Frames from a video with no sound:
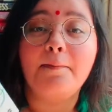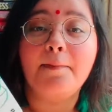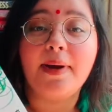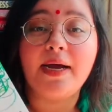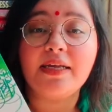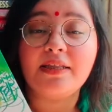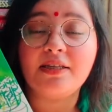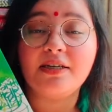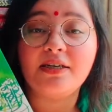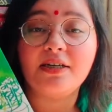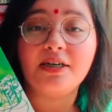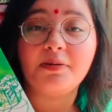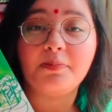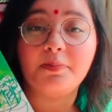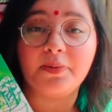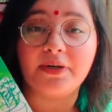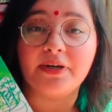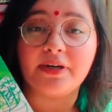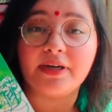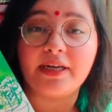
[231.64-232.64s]
My third
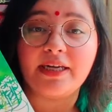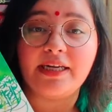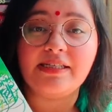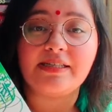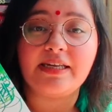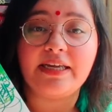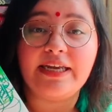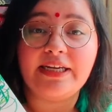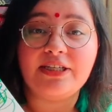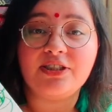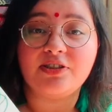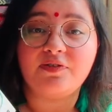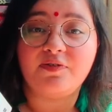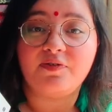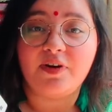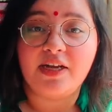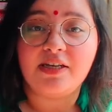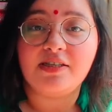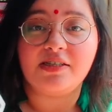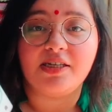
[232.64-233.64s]
book is Age of
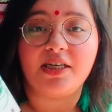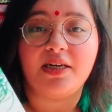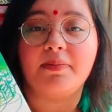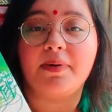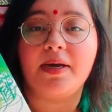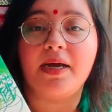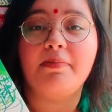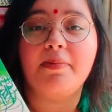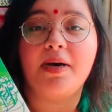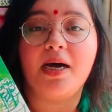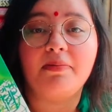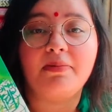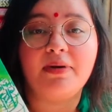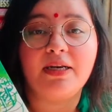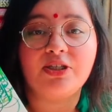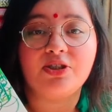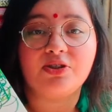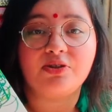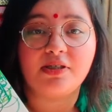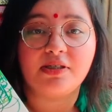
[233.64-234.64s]
Frenzy by
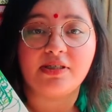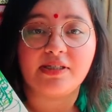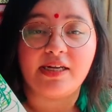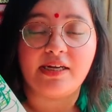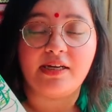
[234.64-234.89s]
Mahabaleshwar.